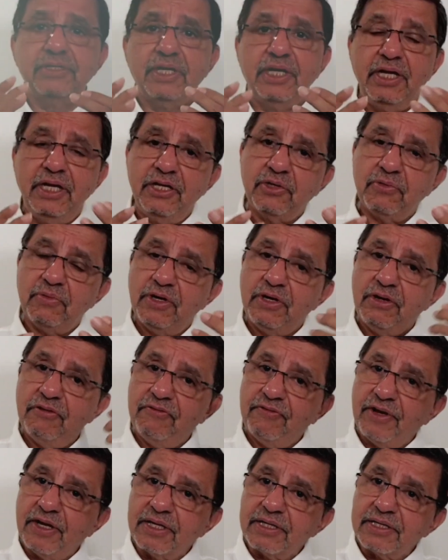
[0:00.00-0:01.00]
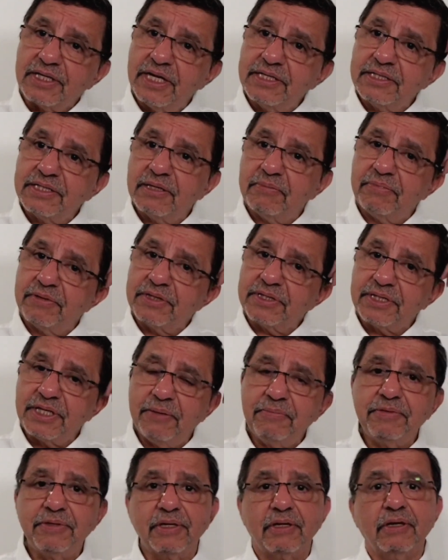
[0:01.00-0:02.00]
each one of us has a
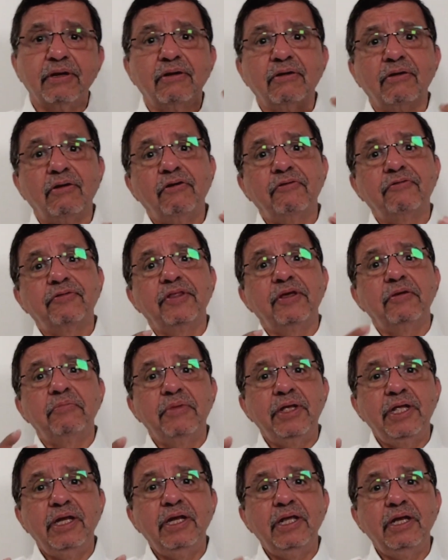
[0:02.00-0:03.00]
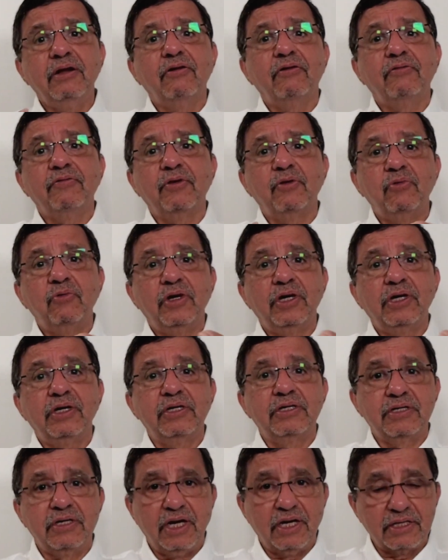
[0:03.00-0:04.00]
perception of the meaning of the
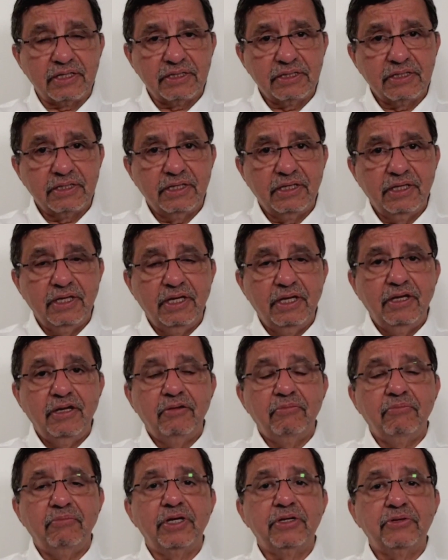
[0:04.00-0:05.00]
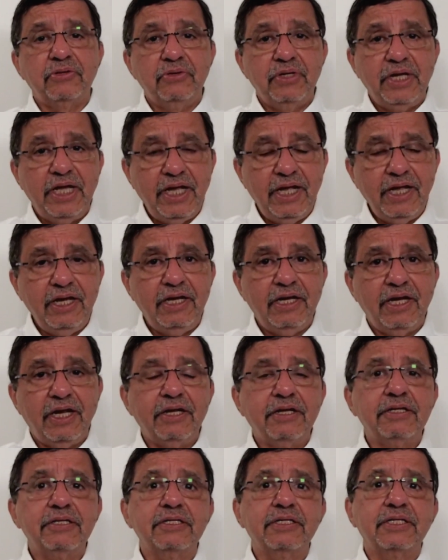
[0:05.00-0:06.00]
word trust. But today,
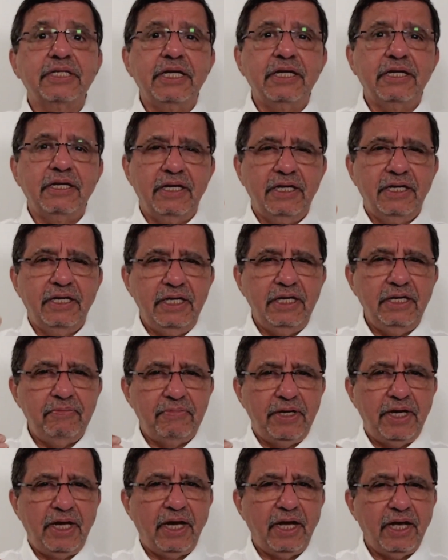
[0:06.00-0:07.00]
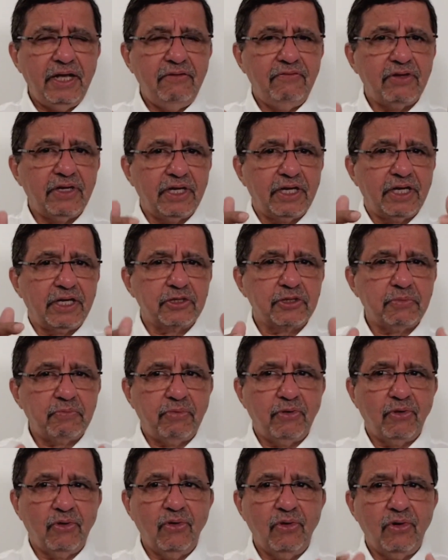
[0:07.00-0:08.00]
let us take a deep dive and
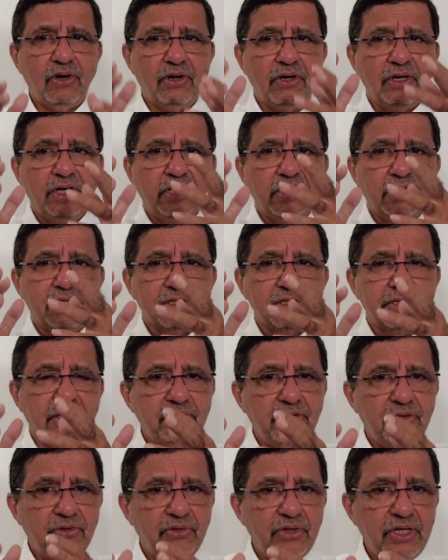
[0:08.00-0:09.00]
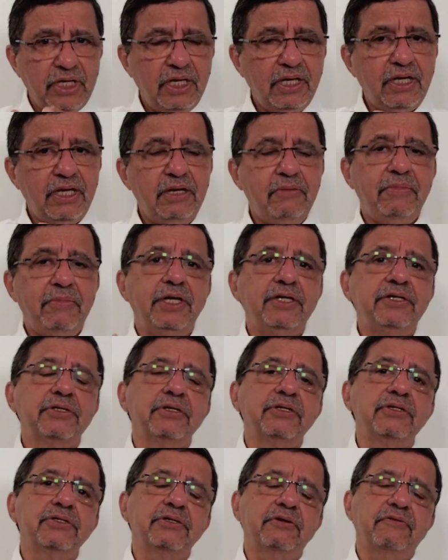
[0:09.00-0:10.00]
explore some unique
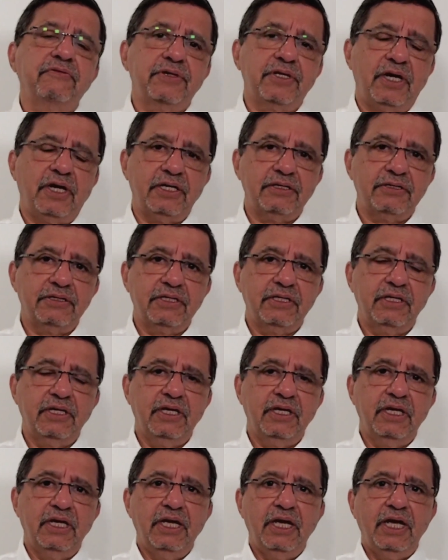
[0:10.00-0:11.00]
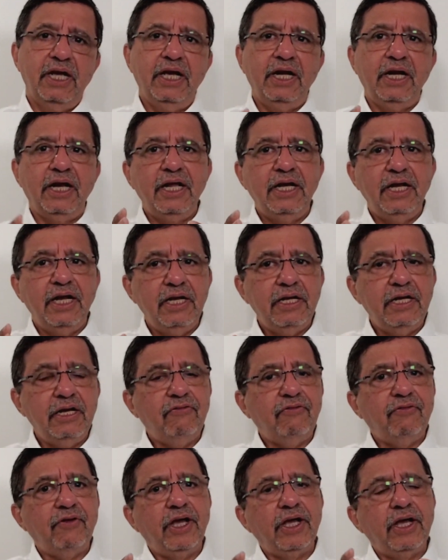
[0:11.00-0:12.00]
dimensions of trust and
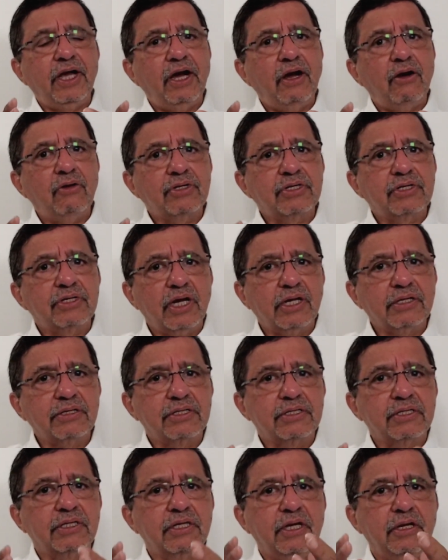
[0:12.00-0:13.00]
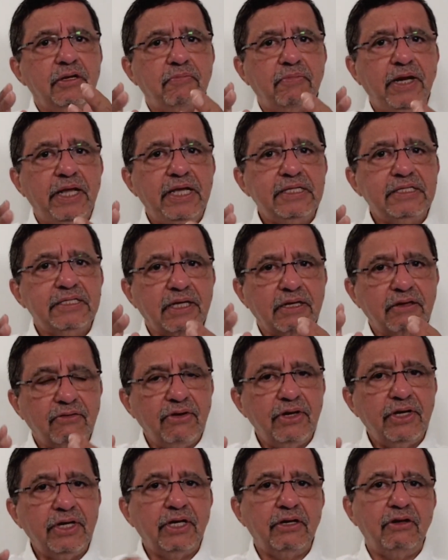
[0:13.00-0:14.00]
identify how trust plays a
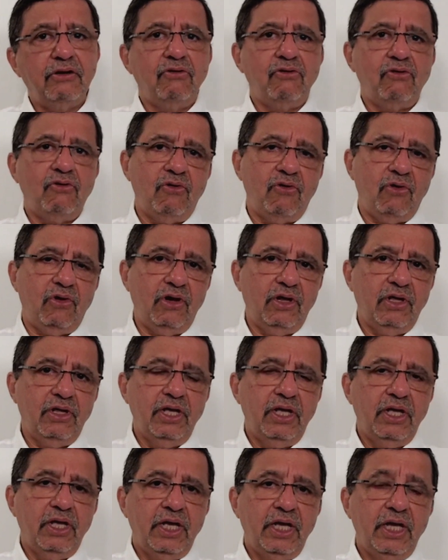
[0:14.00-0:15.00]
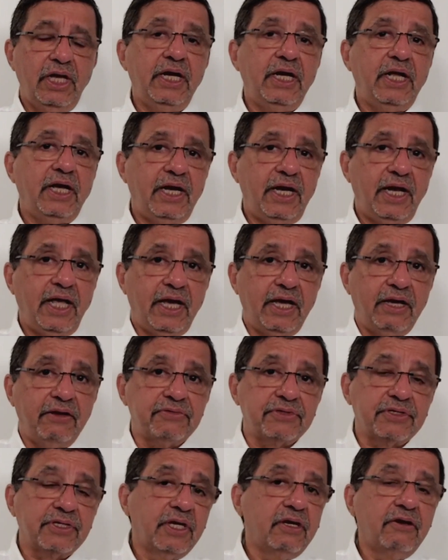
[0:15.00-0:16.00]
critical role in our
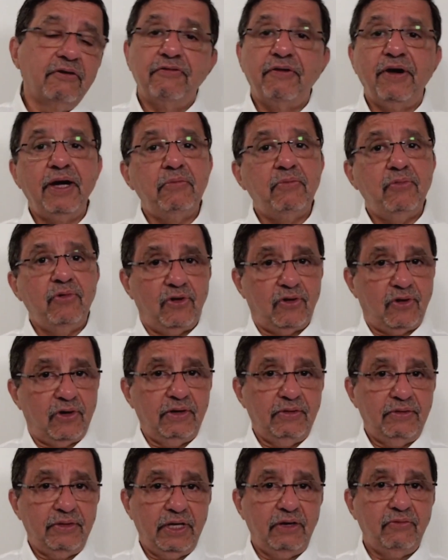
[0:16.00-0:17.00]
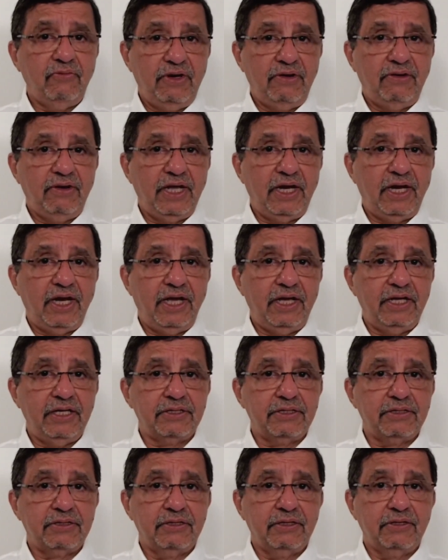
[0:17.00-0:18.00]
lives far more than we
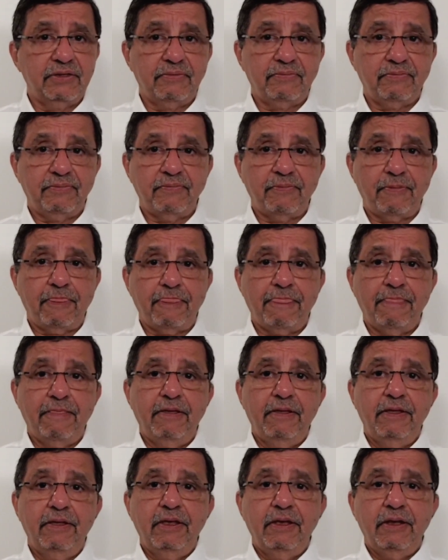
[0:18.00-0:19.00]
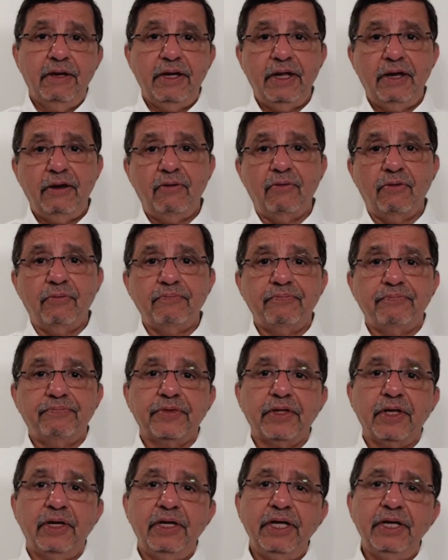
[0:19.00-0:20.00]
realize. Now,
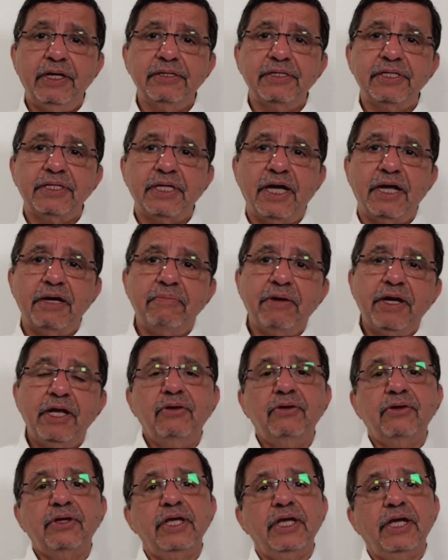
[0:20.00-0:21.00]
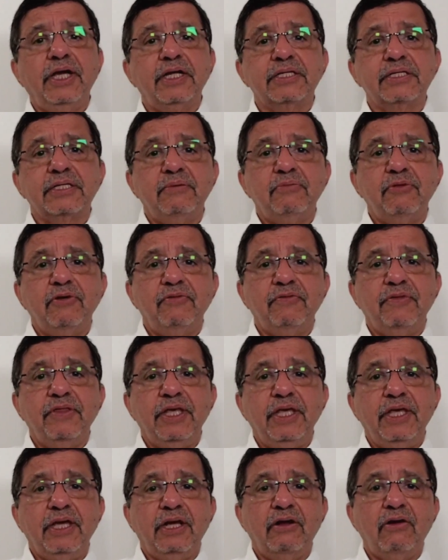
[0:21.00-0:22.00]
let us start by looking at some of
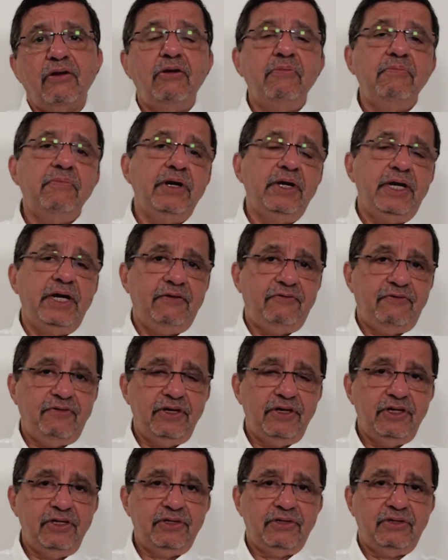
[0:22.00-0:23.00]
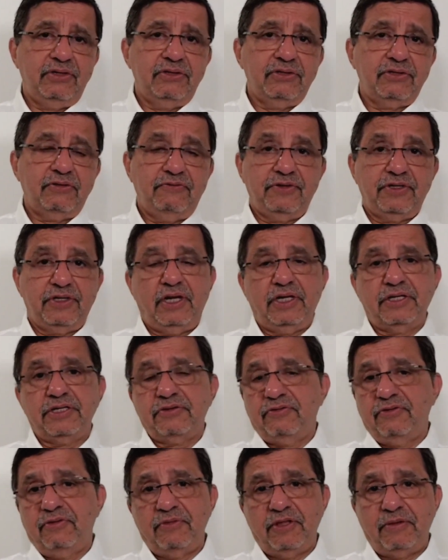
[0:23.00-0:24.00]
the common definitions of trust
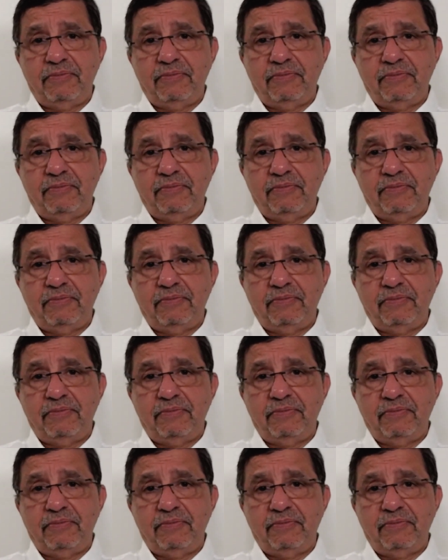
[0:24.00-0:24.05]
from the